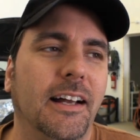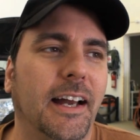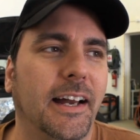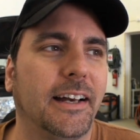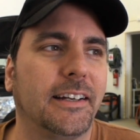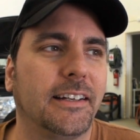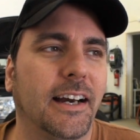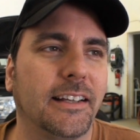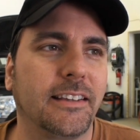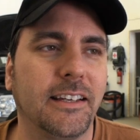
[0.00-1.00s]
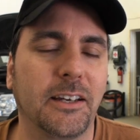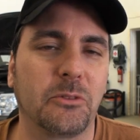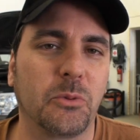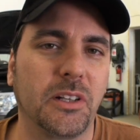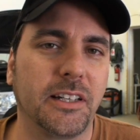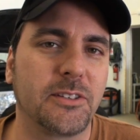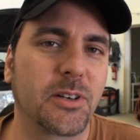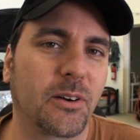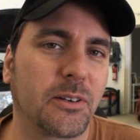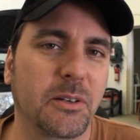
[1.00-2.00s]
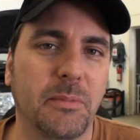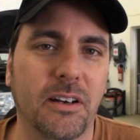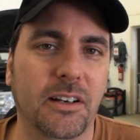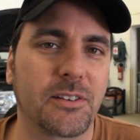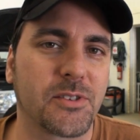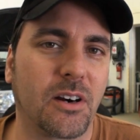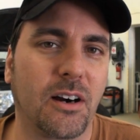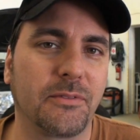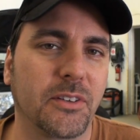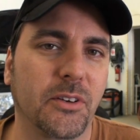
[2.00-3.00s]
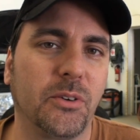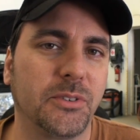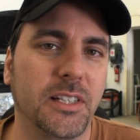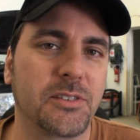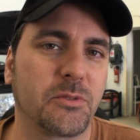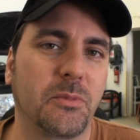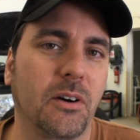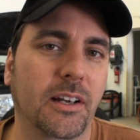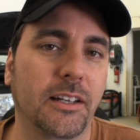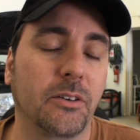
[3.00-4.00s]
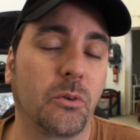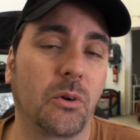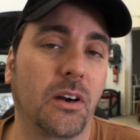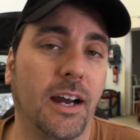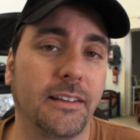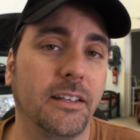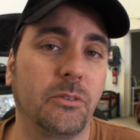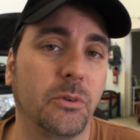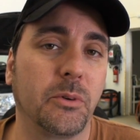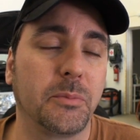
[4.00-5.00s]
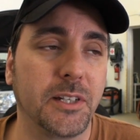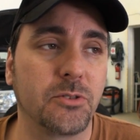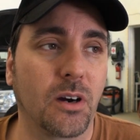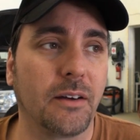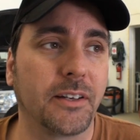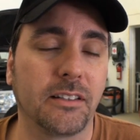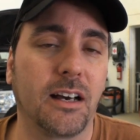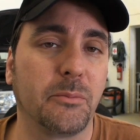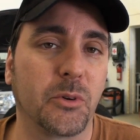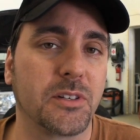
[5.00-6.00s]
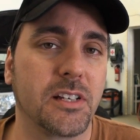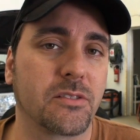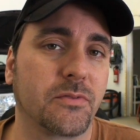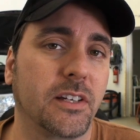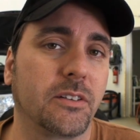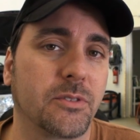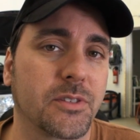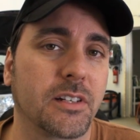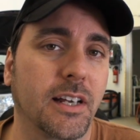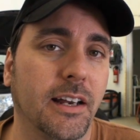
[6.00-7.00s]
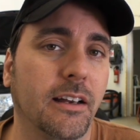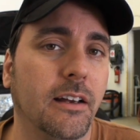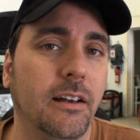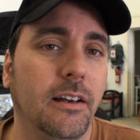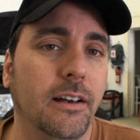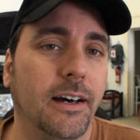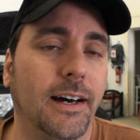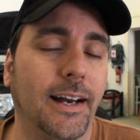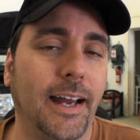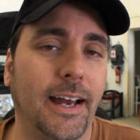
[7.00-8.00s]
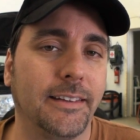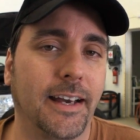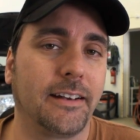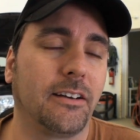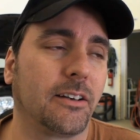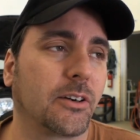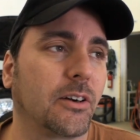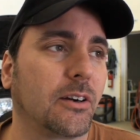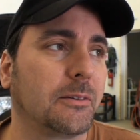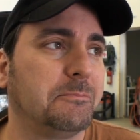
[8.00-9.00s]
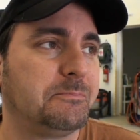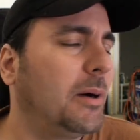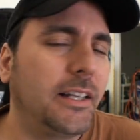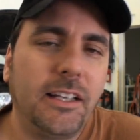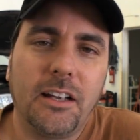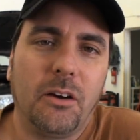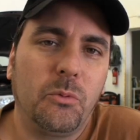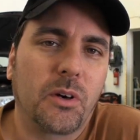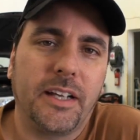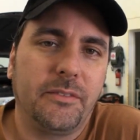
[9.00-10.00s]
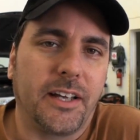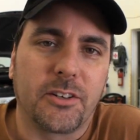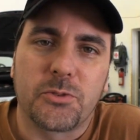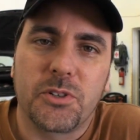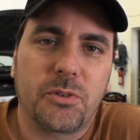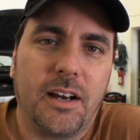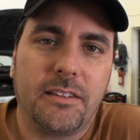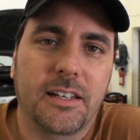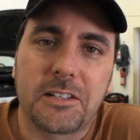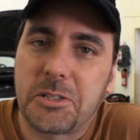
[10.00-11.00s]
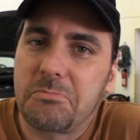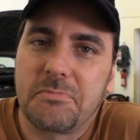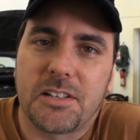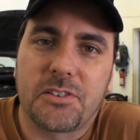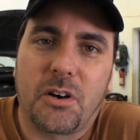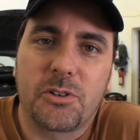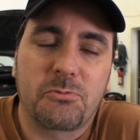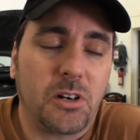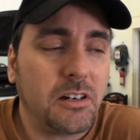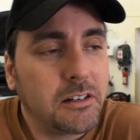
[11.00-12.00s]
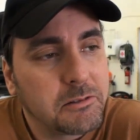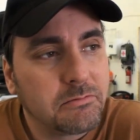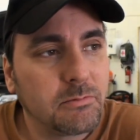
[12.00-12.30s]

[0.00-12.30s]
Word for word: And I think it really turned Americans off to the whole diesel market, or I think we would be driving a lot more diesel vehicles today uh, had that not occurred. But you know, we're innovators, we try things. Doesn't always work.